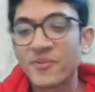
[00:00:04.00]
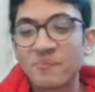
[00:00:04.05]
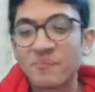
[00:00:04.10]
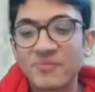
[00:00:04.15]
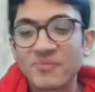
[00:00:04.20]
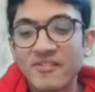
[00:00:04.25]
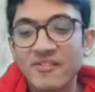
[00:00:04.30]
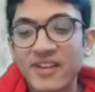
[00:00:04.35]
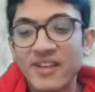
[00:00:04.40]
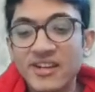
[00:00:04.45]

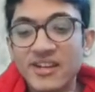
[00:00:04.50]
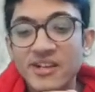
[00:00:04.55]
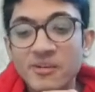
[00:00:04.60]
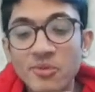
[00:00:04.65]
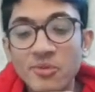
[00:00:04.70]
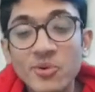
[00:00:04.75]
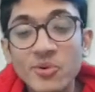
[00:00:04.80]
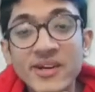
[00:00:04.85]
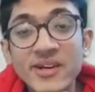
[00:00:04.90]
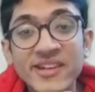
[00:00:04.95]
Welcome to
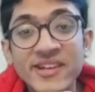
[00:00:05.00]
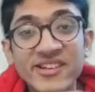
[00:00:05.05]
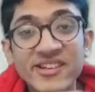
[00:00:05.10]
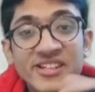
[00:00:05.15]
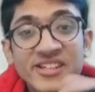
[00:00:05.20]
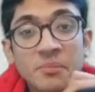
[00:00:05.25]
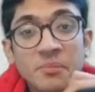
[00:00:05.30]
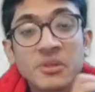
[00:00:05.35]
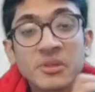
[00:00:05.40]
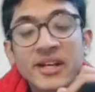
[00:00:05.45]
our next
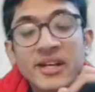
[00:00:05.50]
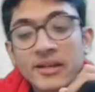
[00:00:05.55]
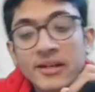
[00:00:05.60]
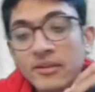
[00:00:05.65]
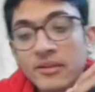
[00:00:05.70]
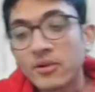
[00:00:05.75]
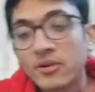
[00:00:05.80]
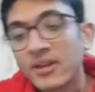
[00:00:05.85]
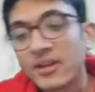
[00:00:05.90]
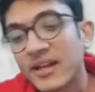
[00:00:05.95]
chapter, that is your
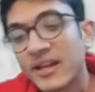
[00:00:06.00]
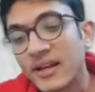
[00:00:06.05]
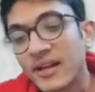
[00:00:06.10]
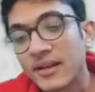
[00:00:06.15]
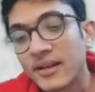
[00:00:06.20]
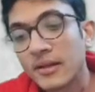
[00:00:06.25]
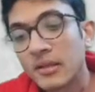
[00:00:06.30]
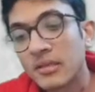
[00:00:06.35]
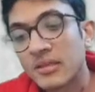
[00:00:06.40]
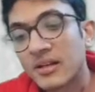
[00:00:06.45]
IND
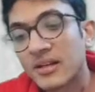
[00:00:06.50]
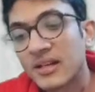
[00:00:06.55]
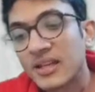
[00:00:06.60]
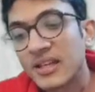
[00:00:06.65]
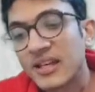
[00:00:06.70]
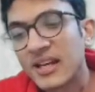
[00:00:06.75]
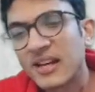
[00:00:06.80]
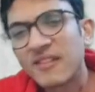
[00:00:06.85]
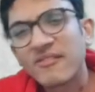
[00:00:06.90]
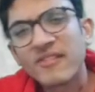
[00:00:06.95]
AS
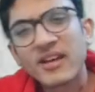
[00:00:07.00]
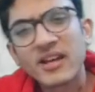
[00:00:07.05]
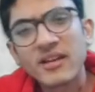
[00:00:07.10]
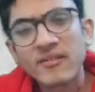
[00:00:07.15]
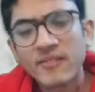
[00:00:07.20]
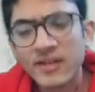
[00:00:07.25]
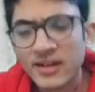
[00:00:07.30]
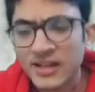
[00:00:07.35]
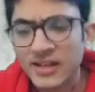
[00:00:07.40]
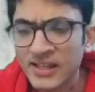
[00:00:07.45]
38,
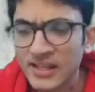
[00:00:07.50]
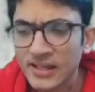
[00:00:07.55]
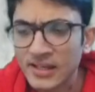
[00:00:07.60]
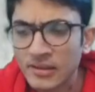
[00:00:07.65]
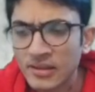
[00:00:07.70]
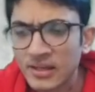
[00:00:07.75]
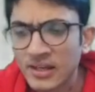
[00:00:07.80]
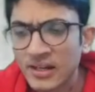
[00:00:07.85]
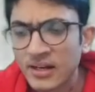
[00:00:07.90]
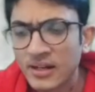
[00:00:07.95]
very easy
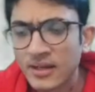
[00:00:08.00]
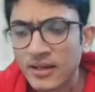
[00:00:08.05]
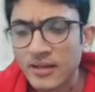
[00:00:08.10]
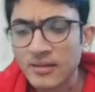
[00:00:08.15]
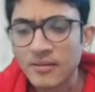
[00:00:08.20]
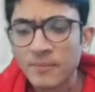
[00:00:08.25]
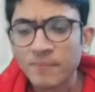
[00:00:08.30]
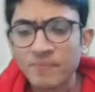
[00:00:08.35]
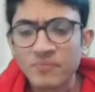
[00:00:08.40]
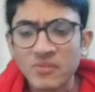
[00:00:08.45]
IND AS,
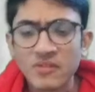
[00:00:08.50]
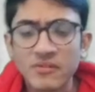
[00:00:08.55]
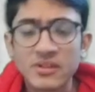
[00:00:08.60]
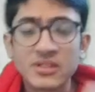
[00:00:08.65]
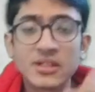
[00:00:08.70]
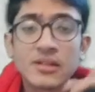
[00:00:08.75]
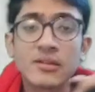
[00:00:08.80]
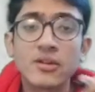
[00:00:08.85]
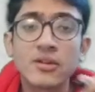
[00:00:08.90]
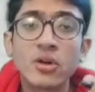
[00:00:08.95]
which is
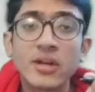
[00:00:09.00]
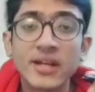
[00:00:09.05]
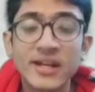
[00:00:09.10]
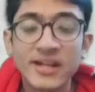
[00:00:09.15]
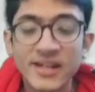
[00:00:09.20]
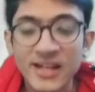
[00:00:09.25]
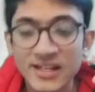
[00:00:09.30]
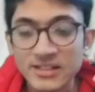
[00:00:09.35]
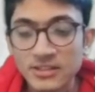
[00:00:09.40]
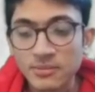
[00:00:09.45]
your
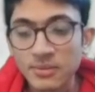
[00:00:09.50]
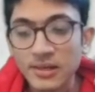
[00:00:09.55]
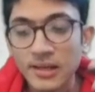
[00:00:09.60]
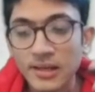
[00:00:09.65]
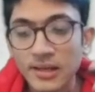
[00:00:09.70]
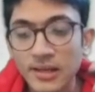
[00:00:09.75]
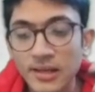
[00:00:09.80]
intangible assets.